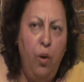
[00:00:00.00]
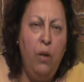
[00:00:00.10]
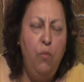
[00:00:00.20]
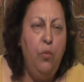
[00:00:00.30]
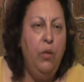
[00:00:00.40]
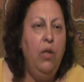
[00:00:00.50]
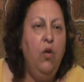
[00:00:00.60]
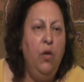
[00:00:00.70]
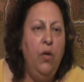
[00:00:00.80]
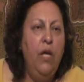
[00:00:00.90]
by putting
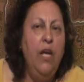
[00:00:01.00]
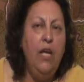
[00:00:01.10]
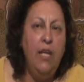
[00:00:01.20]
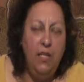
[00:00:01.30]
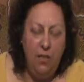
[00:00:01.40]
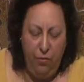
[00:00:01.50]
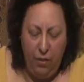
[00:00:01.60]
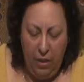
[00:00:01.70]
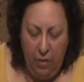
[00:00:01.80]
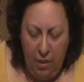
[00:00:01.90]
her in a
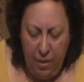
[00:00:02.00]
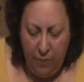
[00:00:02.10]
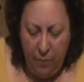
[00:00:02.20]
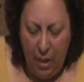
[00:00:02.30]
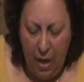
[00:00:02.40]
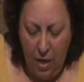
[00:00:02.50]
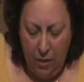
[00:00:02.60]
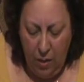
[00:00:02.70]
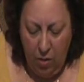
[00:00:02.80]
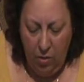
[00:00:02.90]
different area.
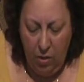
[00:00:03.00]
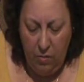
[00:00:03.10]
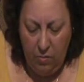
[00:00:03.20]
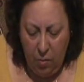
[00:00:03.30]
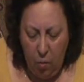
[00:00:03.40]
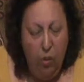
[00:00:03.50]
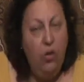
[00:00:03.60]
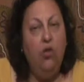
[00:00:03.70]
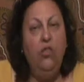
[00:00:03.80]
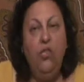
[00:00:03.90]
Now, this will
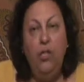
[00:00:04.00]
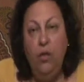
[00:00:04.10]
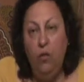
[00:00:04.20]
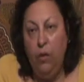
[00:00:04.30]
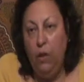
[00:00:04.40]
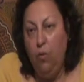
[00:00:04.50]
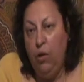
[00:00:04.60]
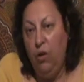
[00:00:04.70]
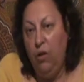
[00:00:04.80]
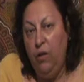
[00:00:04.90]
continue, and we
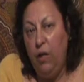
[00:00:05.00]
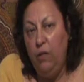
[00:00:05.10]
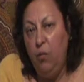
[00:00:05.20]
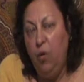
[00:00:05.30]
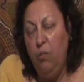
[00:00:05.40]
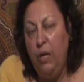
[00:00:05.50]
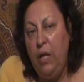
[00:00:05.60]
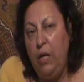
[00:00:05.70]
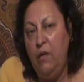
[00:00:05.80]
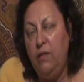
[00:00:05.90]
know that it won't be
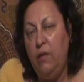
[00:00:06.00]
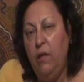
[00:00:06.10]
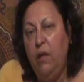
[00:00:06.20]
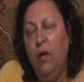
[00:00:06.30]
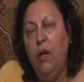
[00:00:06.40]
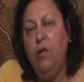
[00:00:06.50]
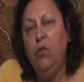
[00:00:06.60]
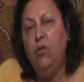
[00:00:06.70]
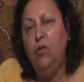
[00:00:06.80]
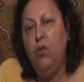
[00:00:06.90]
easy
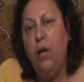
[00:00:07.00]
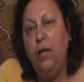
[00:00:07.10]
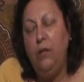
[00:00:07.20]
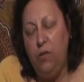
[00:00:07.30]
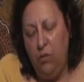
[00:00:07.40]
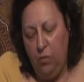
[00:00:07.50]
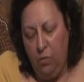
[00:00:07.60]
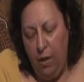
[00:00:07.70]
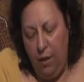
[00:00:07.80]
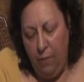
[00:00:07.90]
to try to
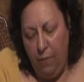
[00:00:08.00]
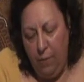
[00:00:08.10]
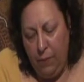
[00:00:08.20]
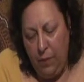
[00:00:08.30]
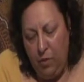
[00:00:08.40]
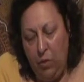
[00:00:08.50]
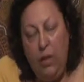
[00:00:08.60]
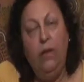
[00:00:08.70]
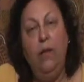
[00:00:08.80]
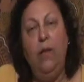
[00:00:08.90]

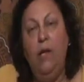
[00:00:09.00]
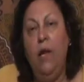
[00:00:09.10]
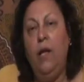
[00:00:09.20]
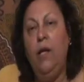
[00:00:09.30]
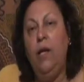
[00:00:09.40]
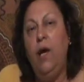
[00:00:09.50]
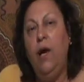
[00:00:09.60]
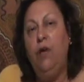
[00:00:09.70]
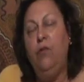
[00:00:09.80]
get Liliani out